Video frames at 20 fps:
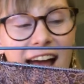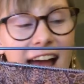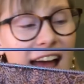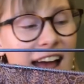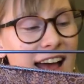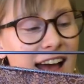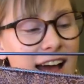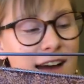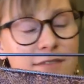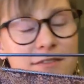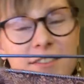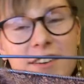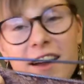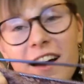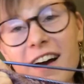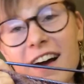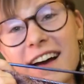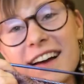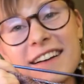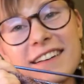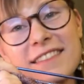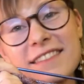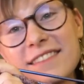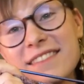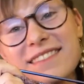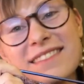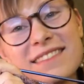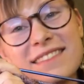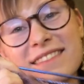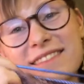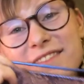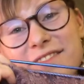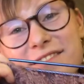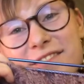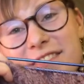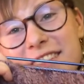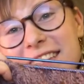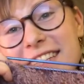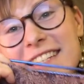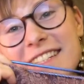have not
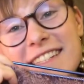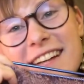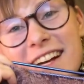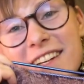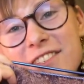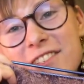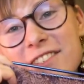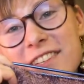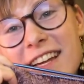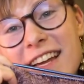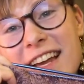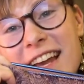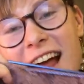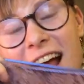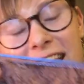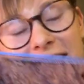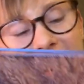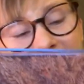really touched it. I